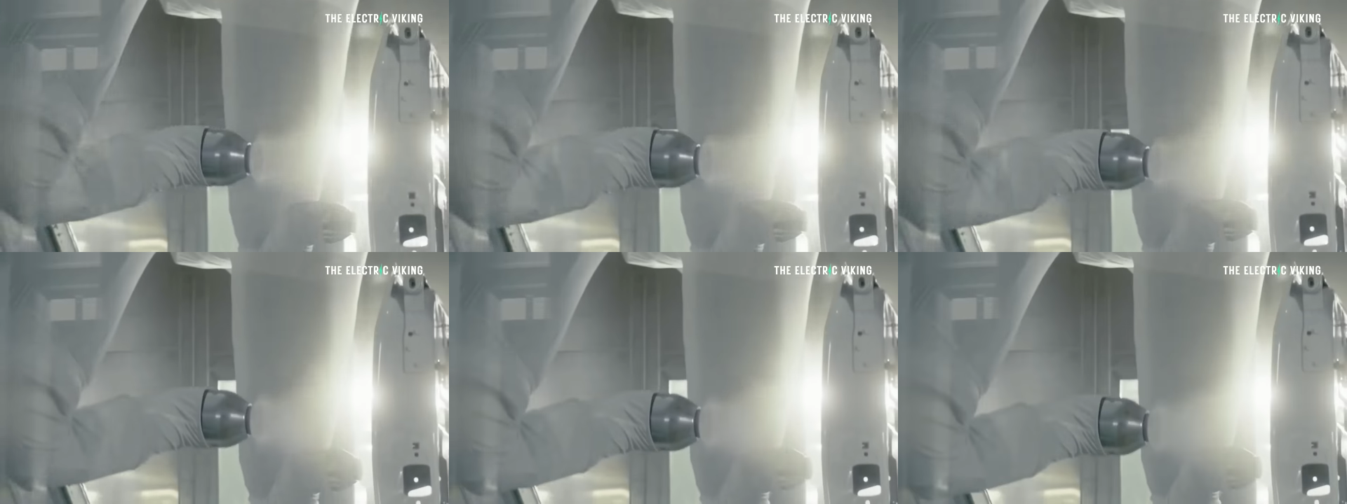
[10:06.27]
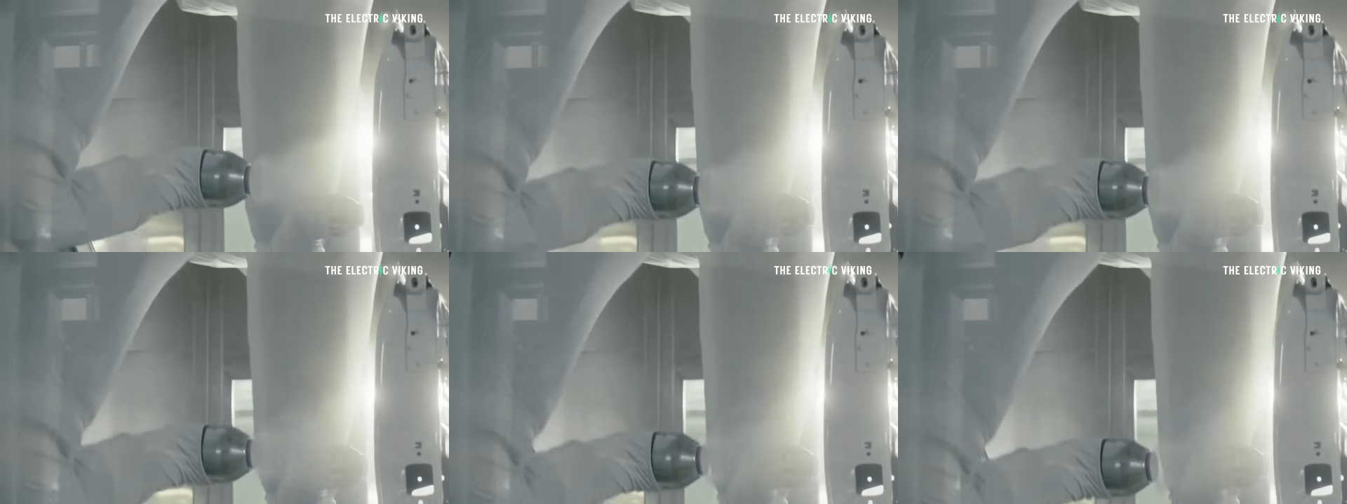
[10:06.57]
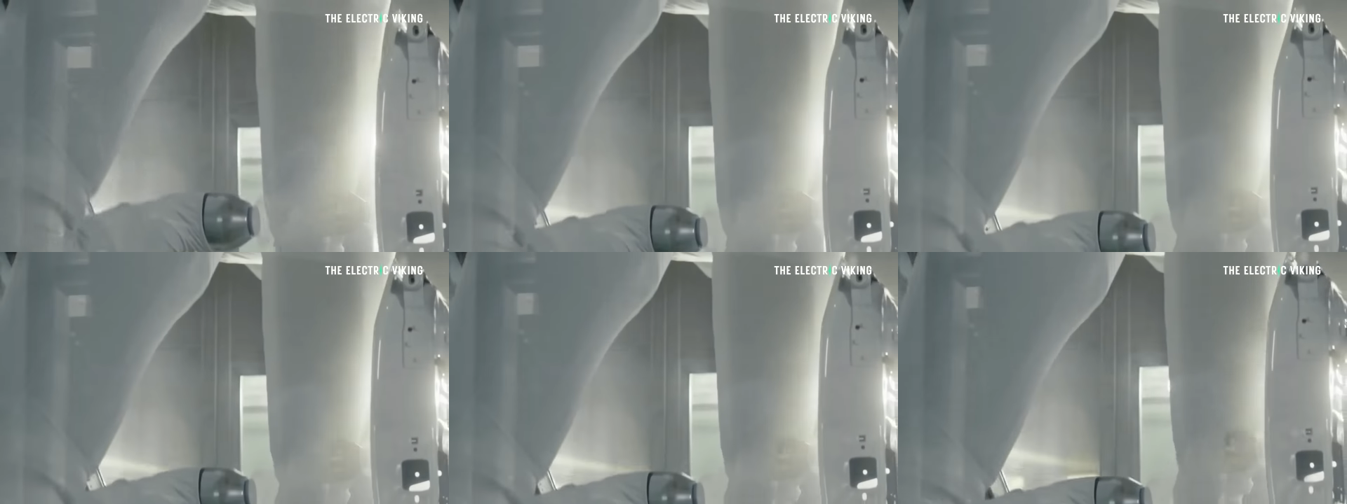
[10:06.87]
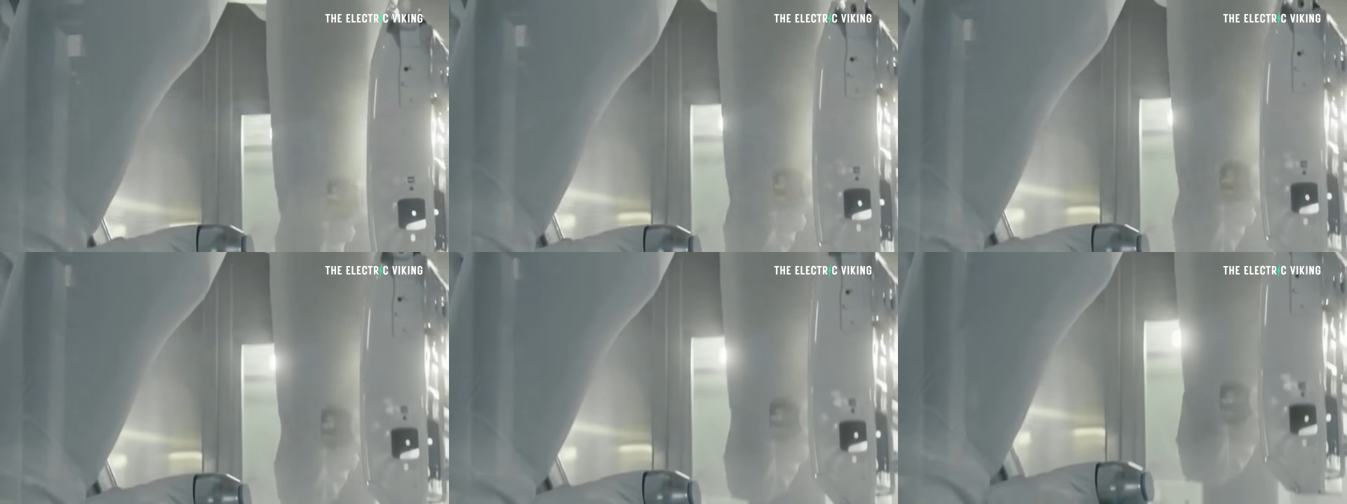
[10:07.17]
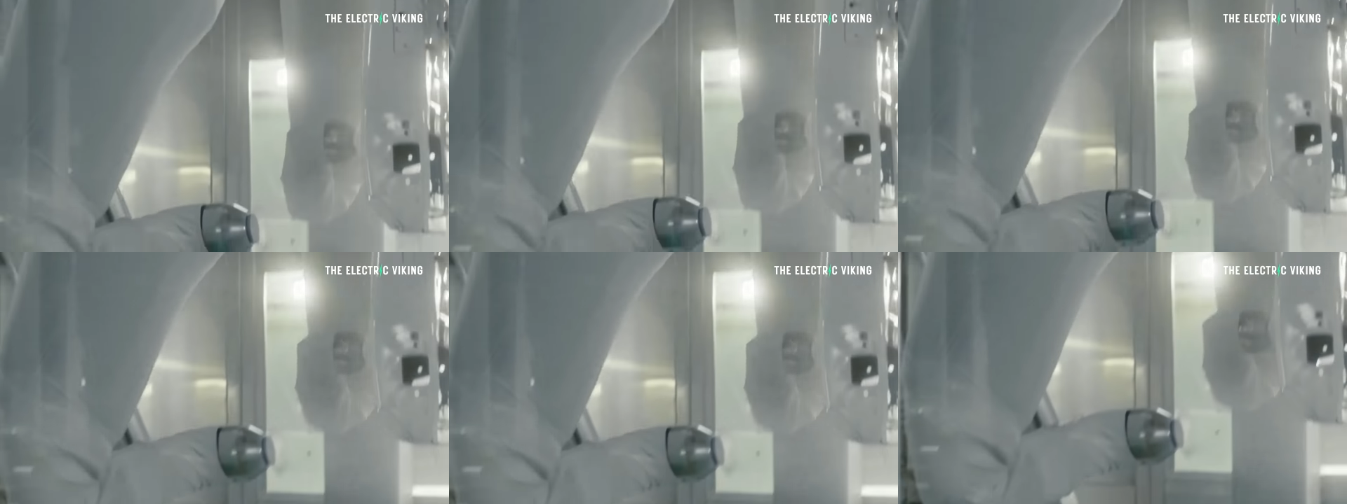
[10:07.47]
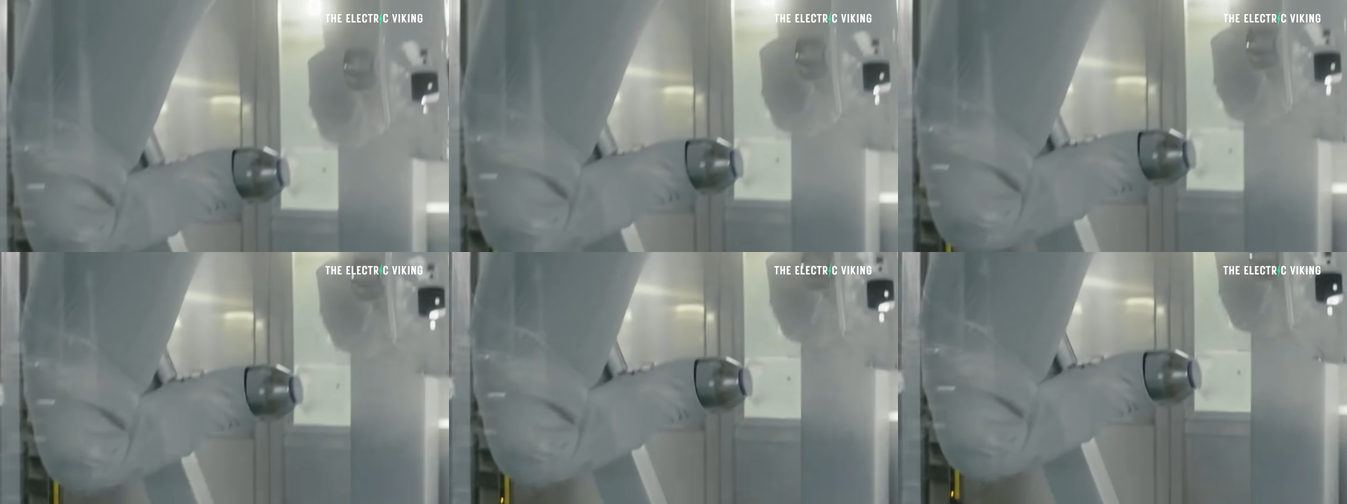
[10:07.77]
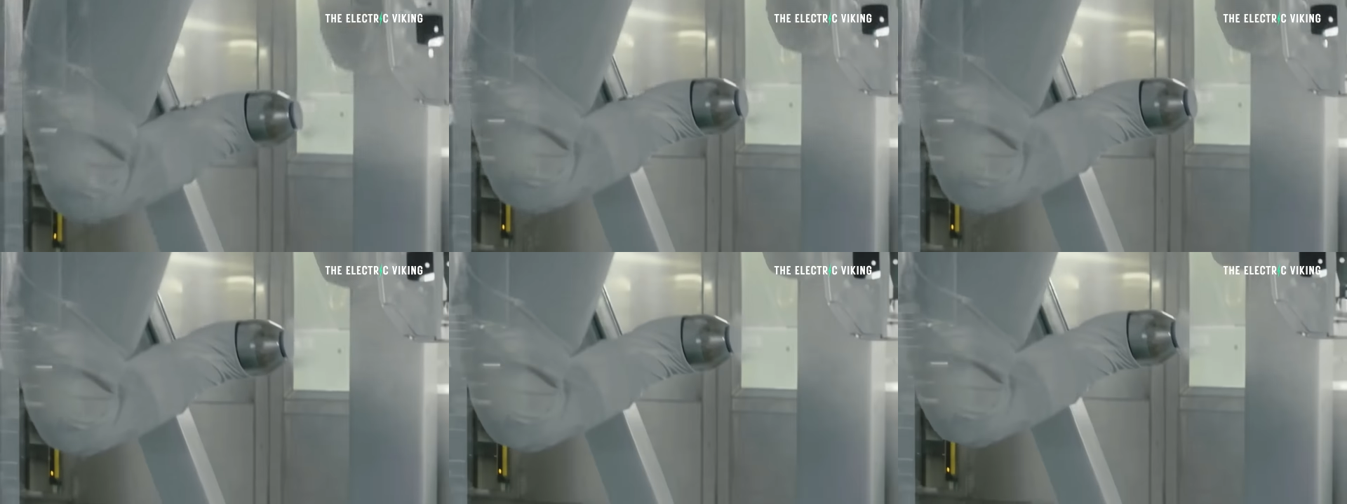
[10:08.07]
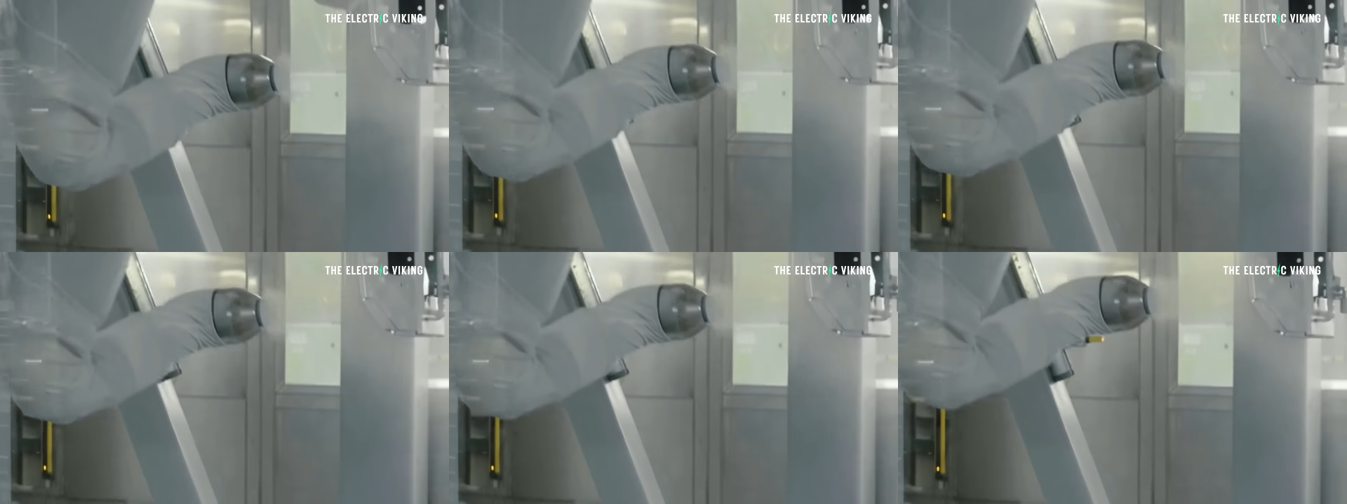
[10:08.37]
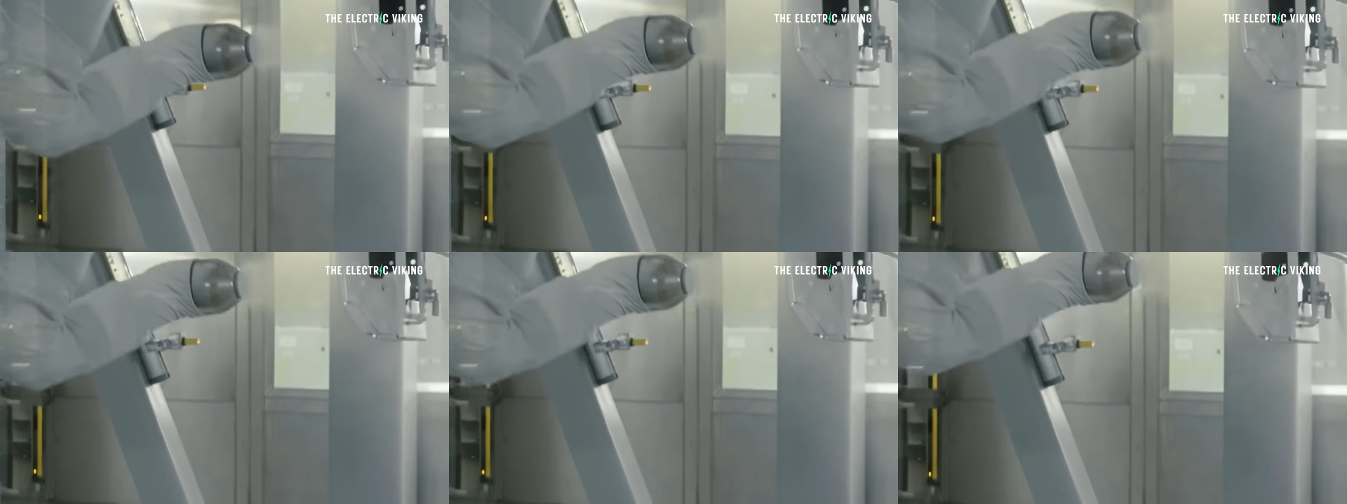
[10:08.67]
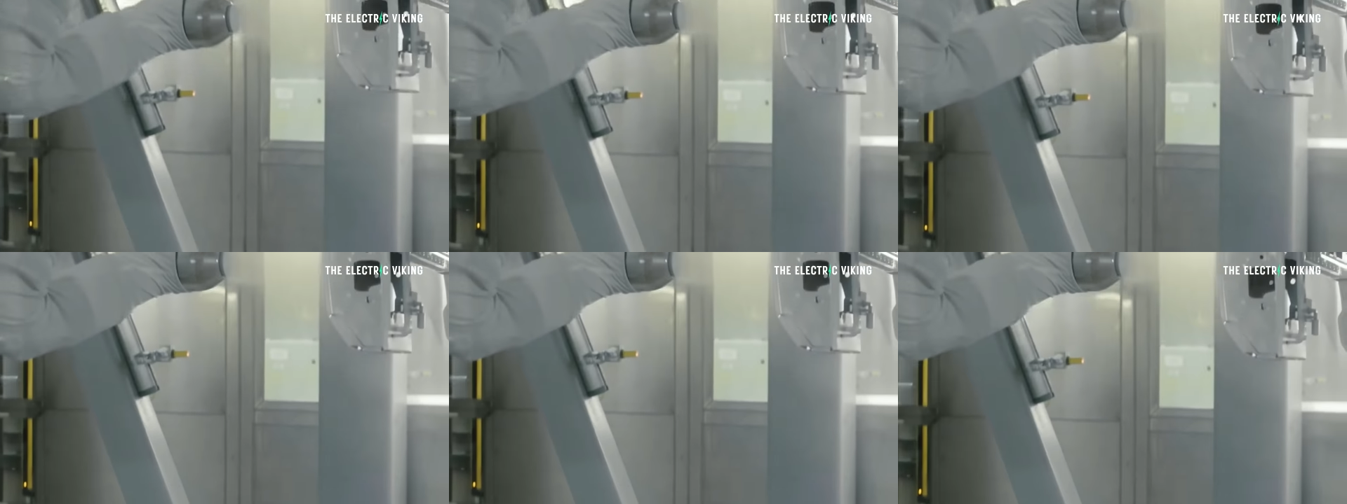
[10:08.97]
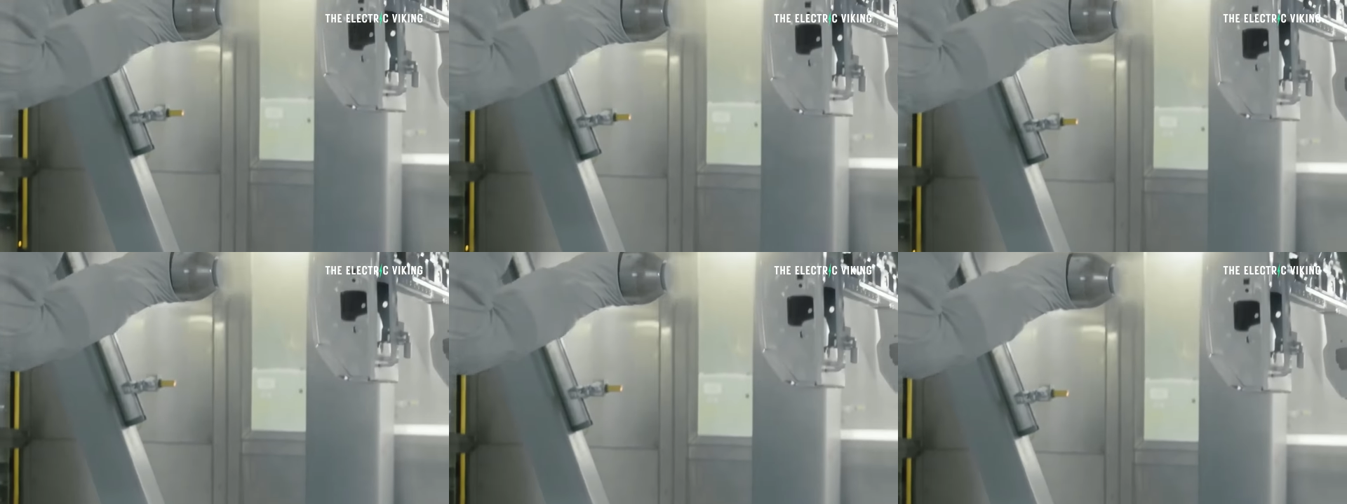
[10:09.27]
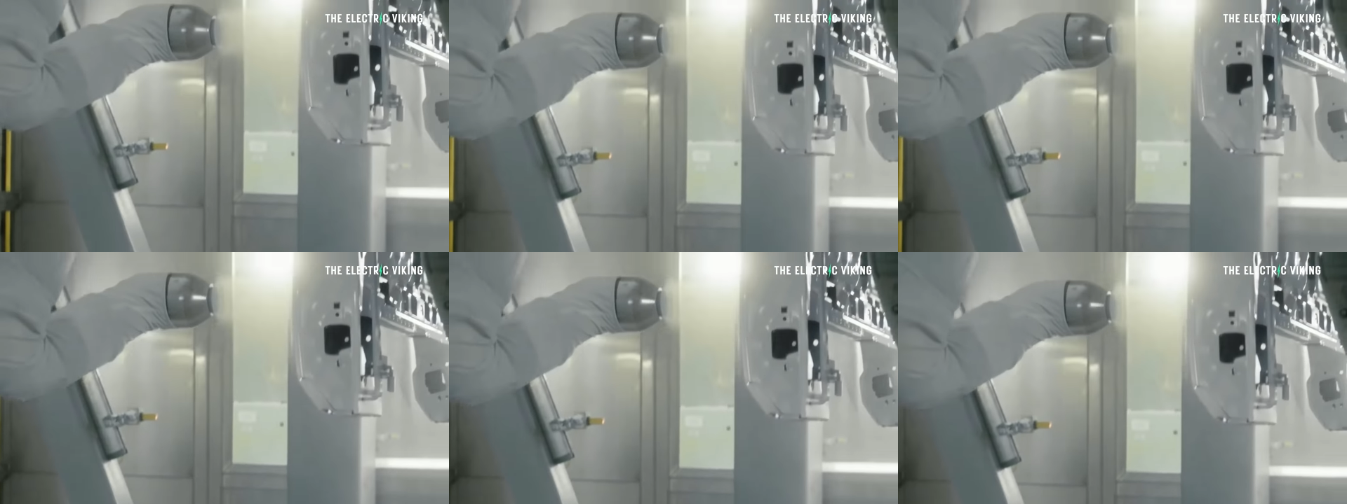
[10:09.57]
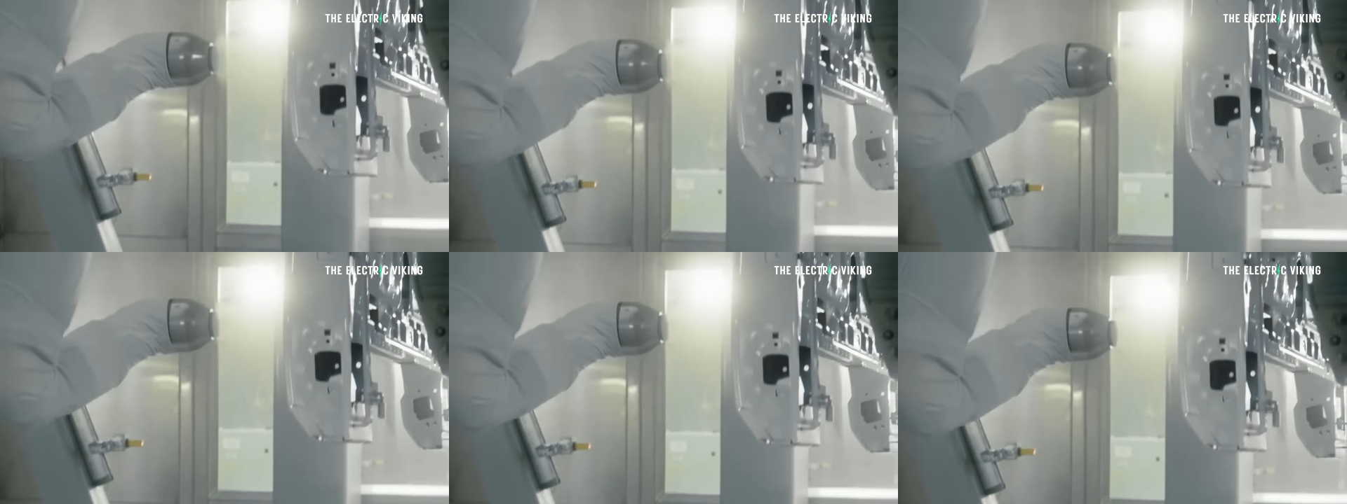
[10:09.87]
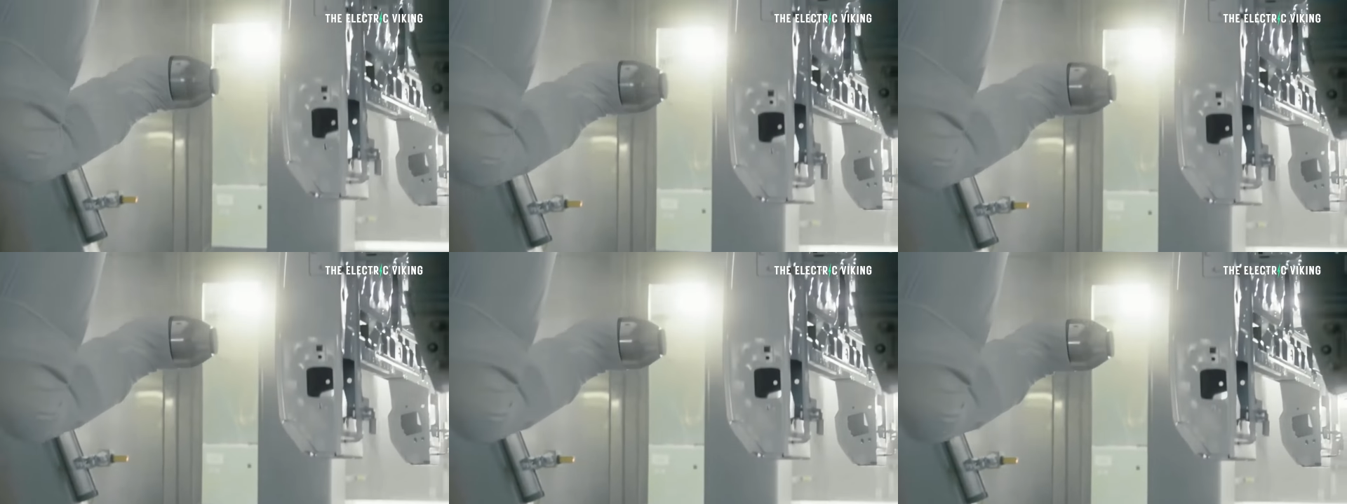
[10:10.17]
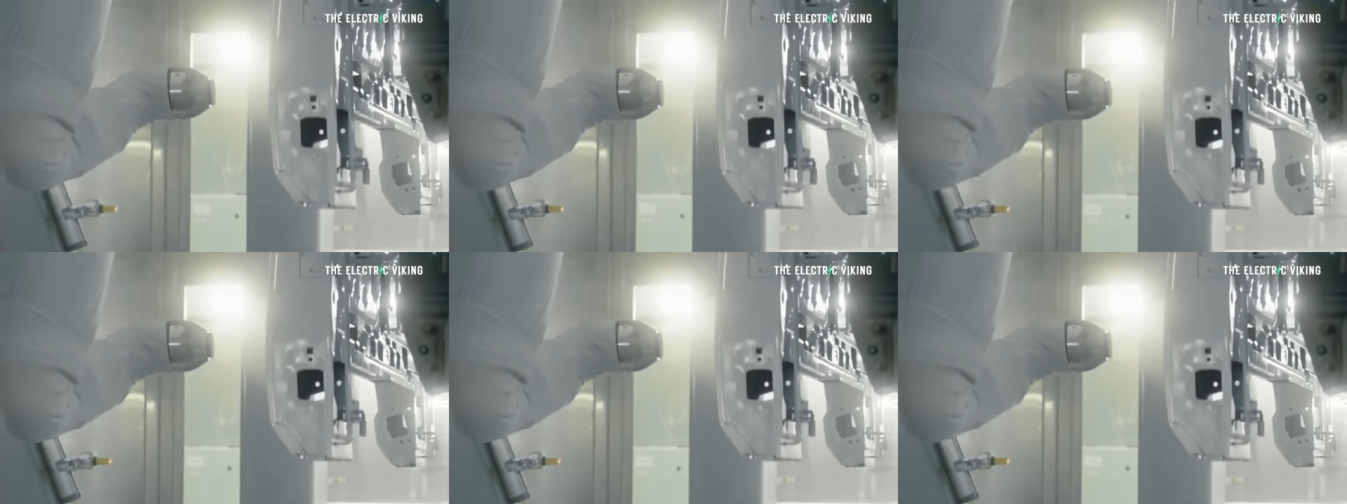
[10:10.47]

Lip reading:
[unreadable: no face in view]